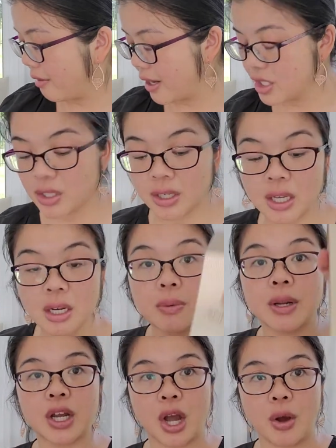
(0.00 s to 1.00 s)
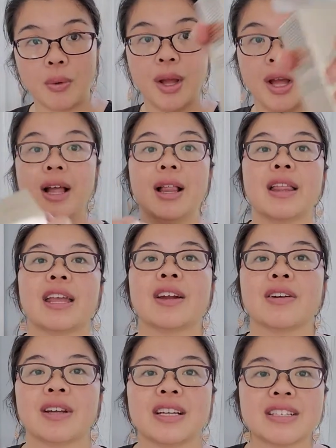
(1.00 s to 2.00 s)
right, so here we go.
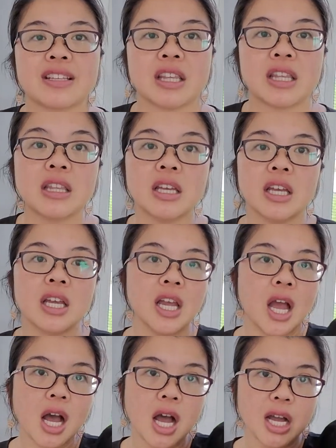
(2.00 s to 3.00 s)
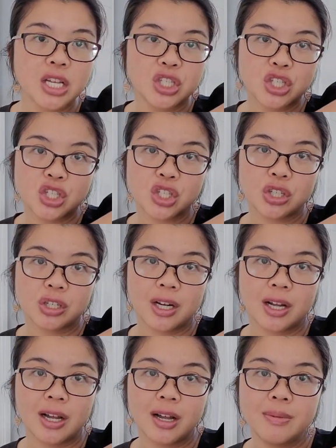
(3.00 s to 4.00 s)
Here is the eye
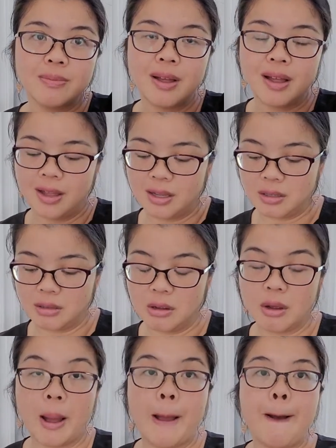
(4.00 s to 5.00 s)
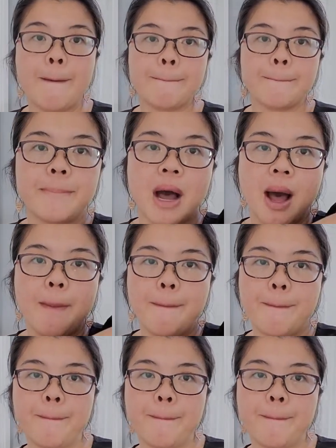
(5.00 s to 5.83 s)
serum. Bum,